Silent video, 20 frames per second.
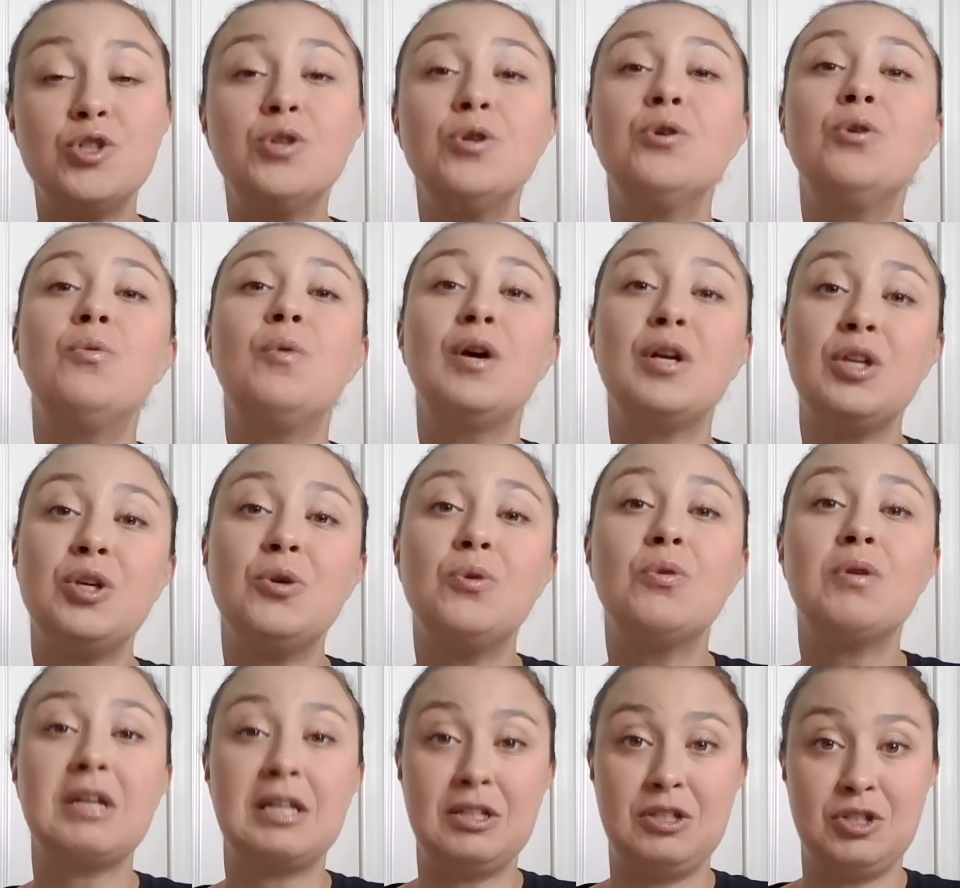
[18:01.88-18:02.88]
Do what
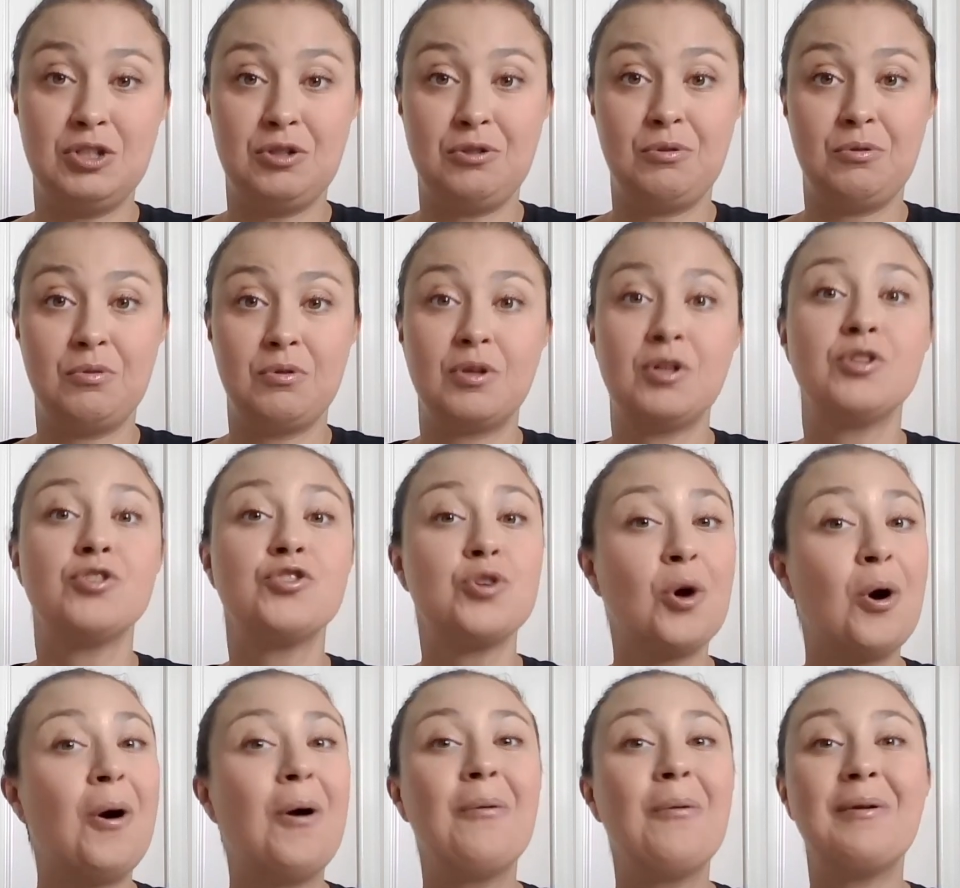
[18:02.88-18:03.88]
you can do.
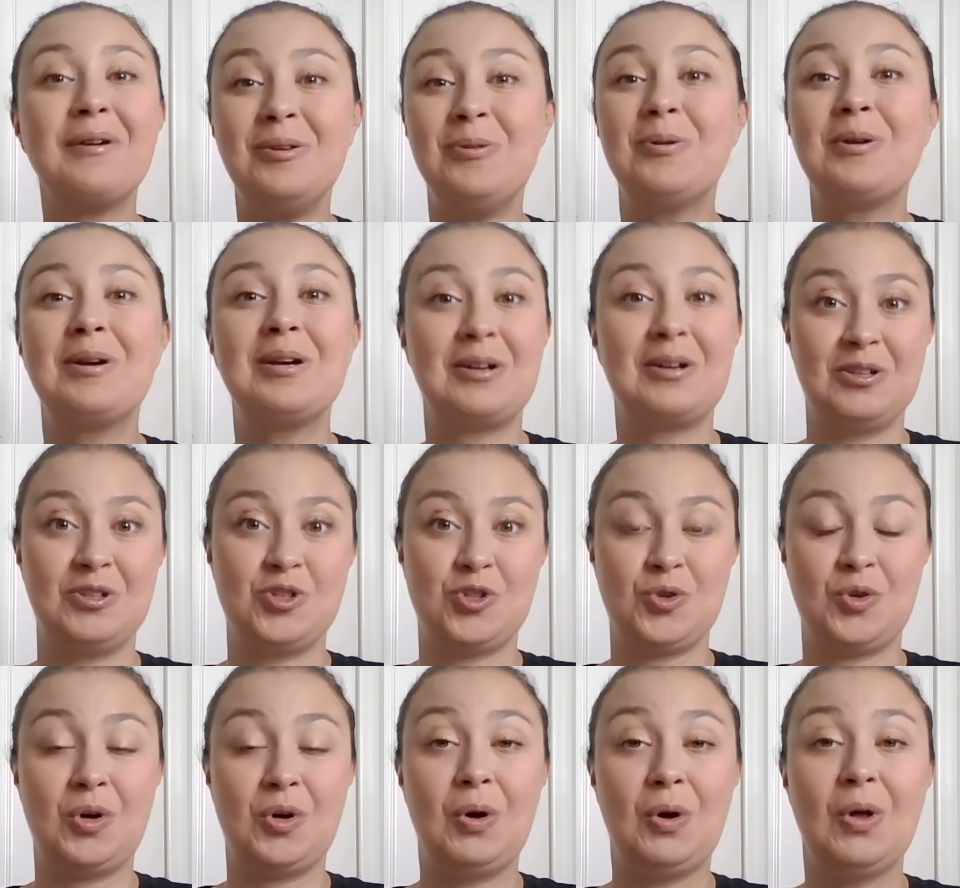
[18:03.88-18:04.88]
Control what you can
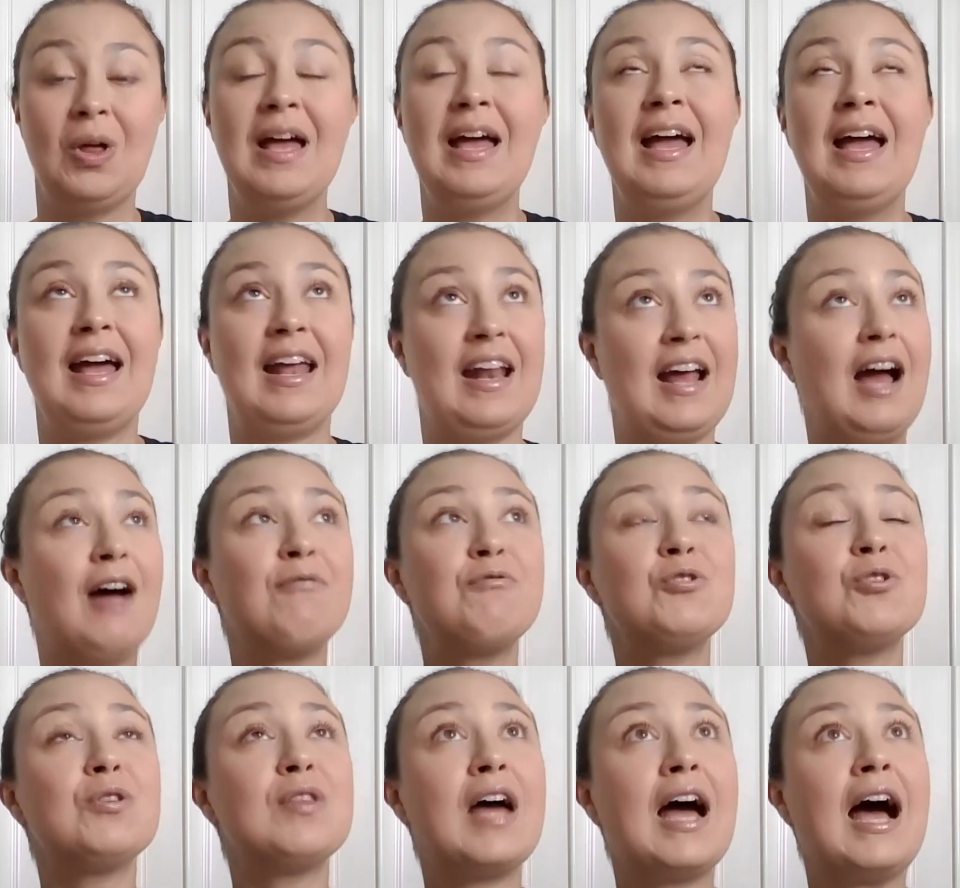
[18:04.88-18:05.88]
control. And
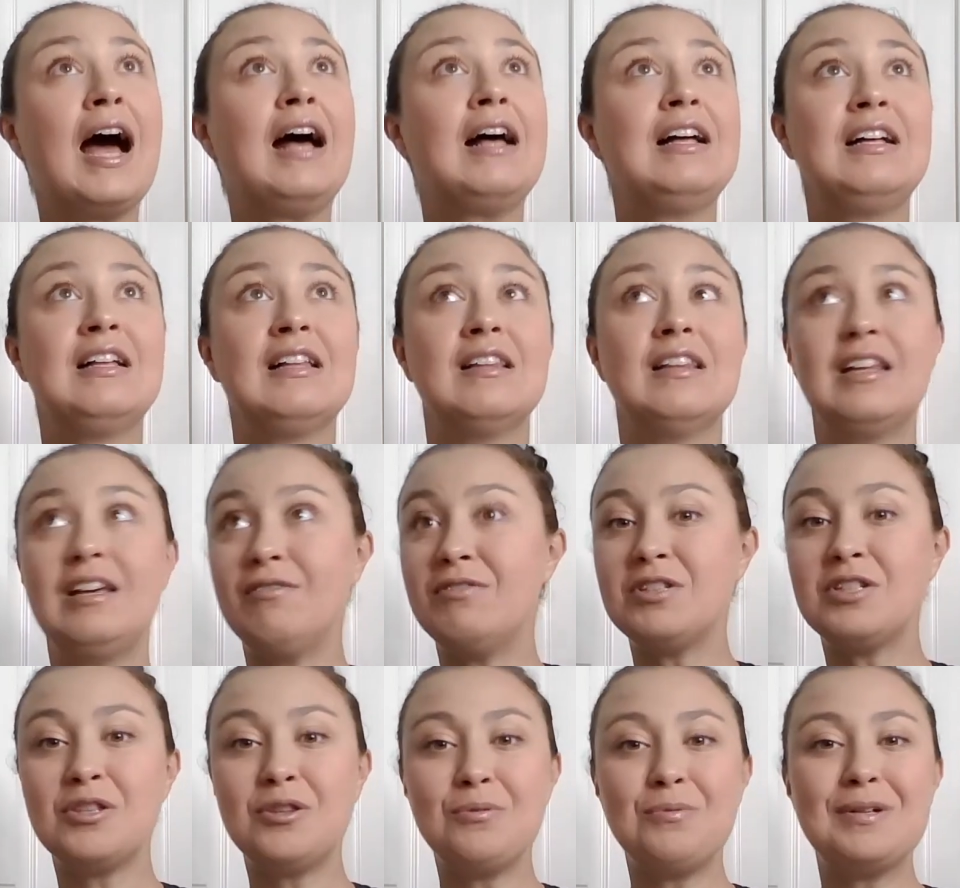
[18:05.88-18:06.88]
after that, leave
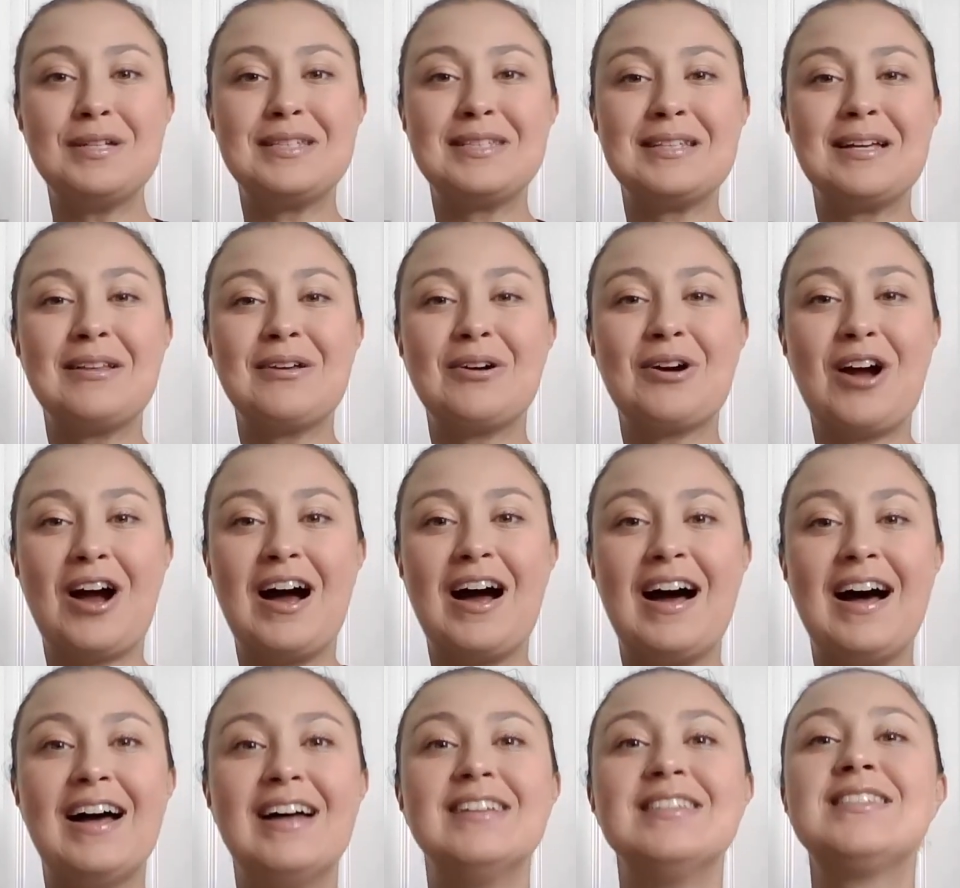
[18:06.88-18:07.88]
it to the reseller
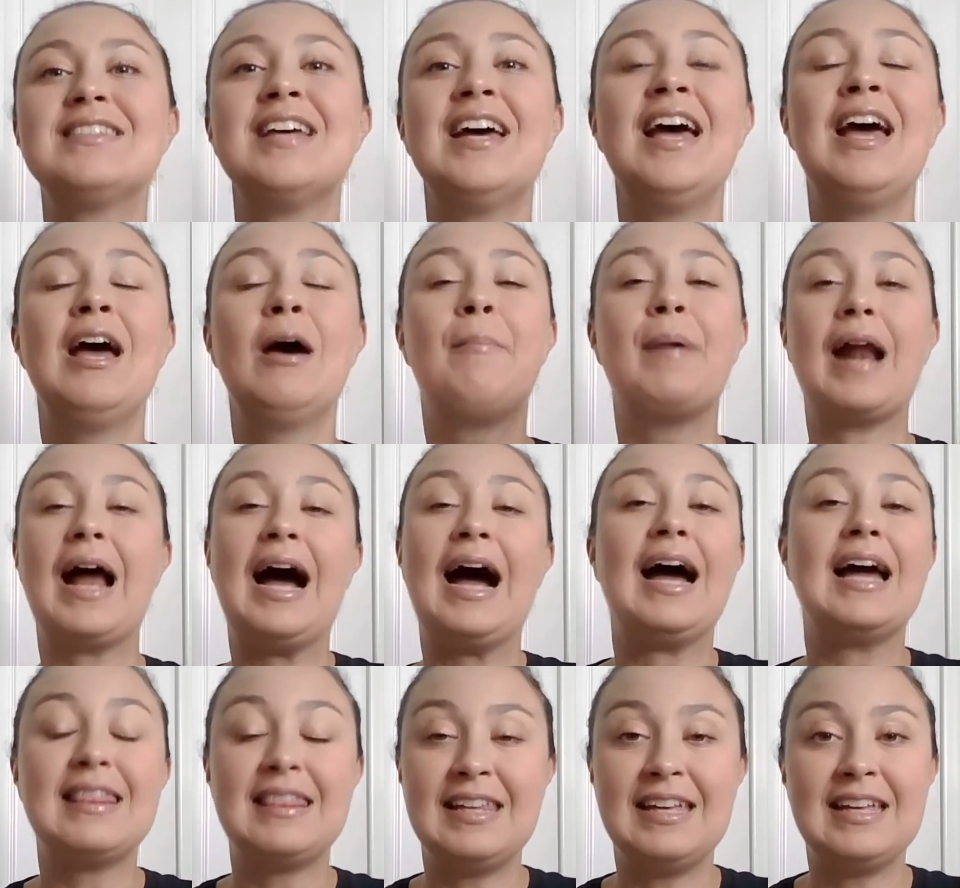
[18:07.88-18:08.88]
gods. But
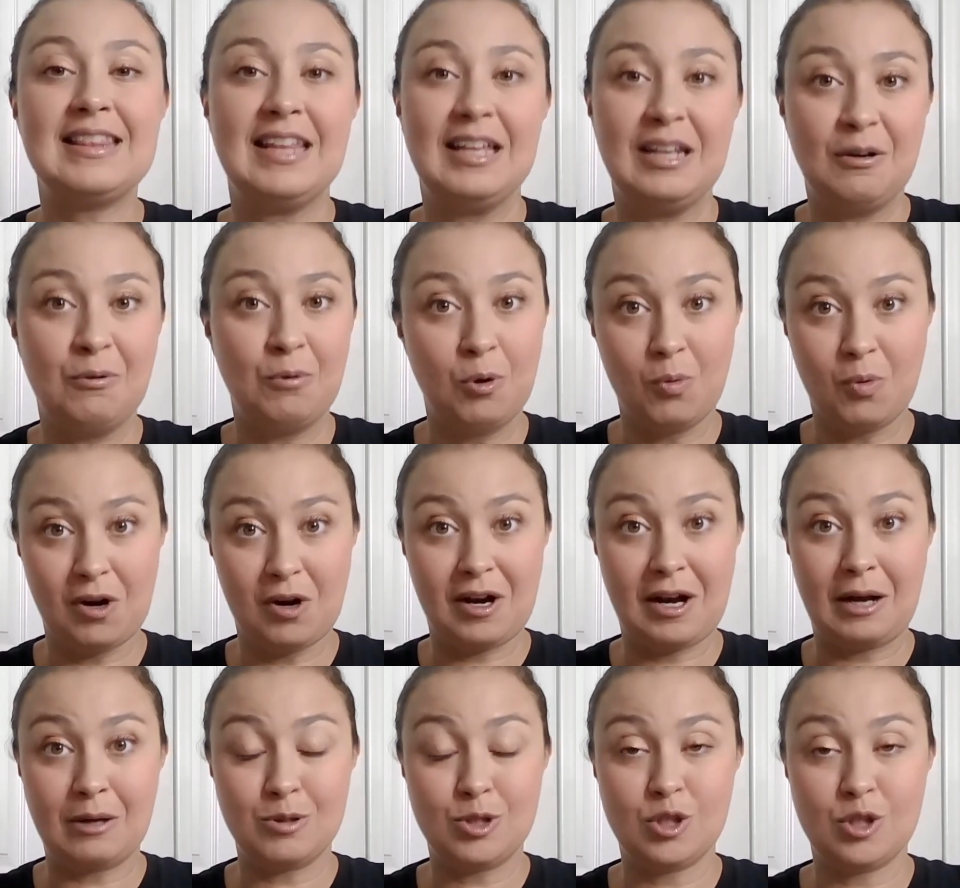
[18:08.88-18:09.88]
I think that it will
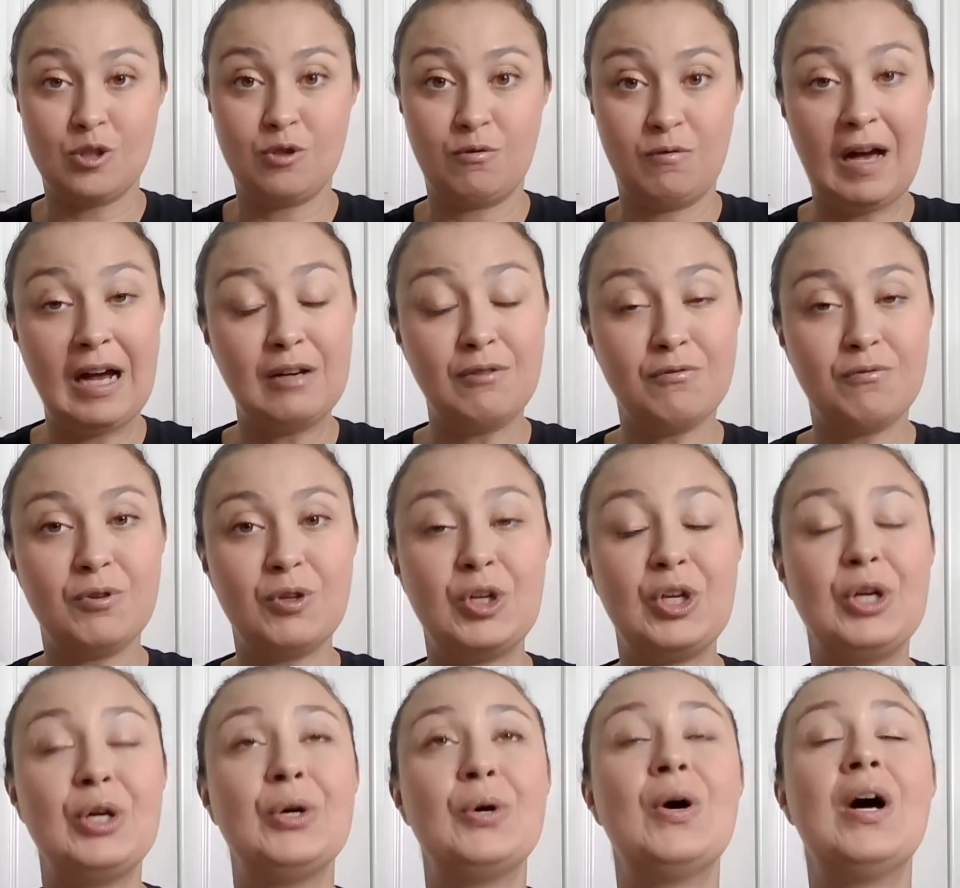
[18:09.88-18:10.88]
work out just fine for
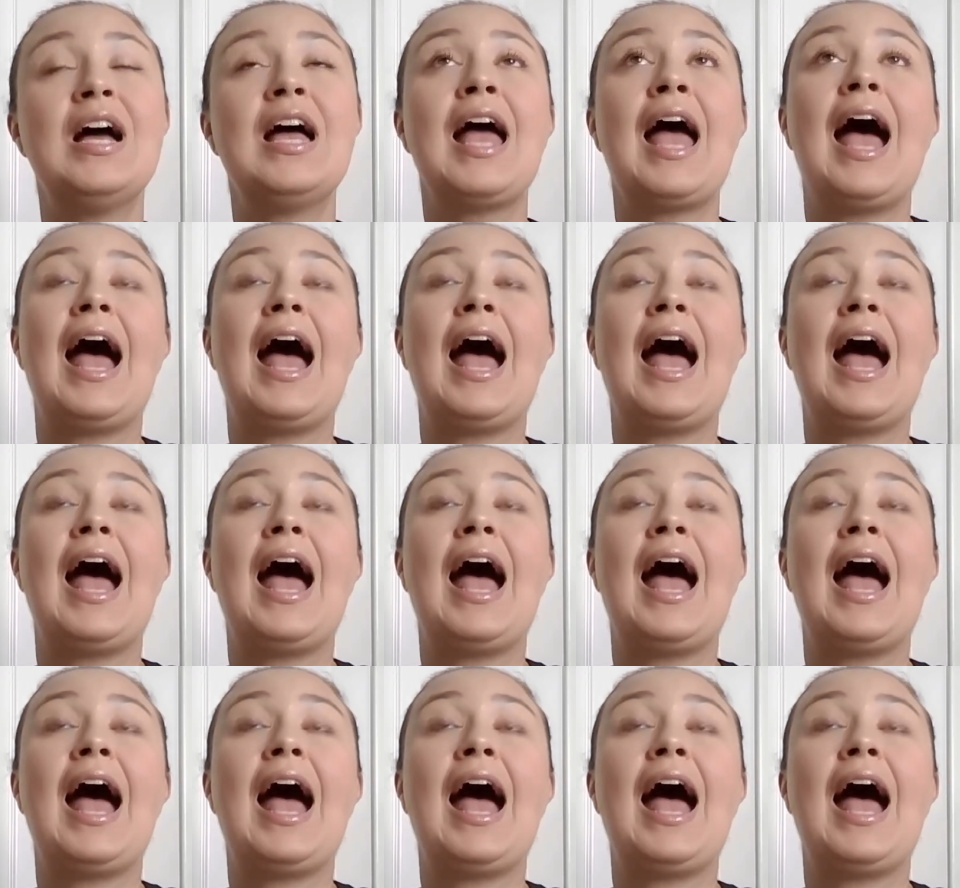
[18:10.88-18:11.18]
you.